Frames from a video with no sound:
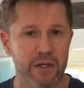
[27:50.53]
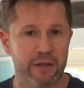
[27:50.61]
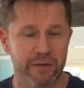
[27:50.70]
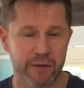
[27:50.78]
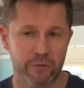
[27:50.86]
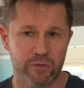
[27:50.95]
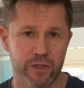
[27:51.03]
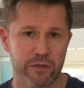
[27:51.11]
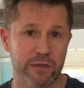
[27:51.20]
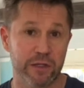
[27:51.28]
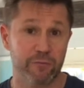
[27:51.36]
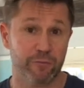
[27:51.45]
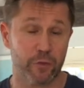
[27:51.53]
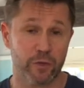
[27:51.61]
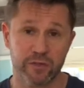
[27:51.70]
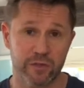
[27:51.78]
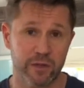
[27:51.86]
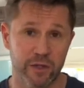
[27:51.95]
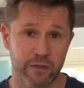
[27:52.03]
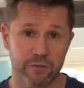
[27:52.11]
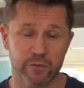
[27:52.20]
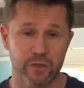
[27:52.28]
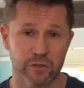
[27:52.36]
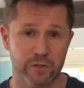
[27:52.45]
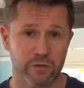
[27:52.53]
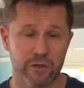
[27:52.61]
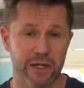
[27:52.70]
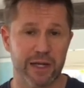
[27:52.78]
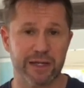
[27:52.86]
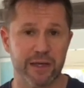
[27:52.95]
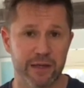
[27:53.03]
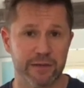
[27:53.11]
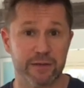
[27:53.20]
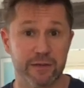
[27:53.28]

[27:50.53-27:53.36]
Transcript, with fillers: That was like the first thing, just so that I could